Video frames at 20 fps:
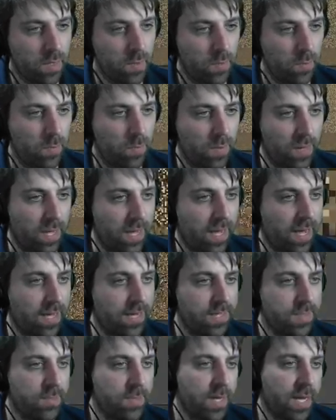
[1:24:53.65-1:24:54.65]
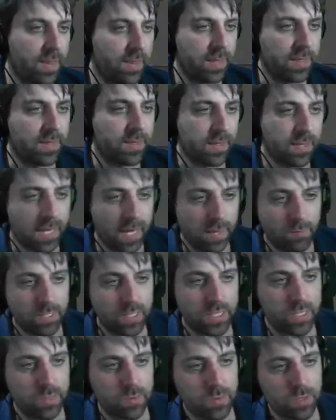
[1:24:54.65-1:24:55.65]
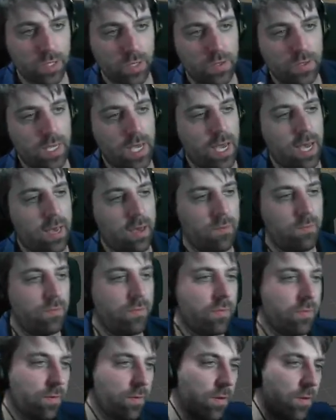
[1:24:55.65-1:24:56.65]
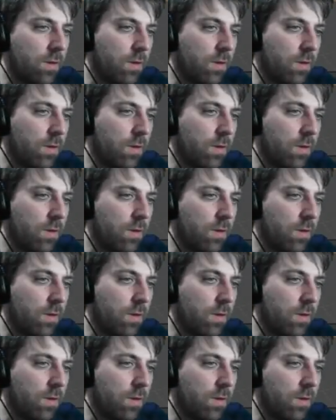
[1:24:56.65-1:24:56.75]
bland, but at the end of the day, we still don't have...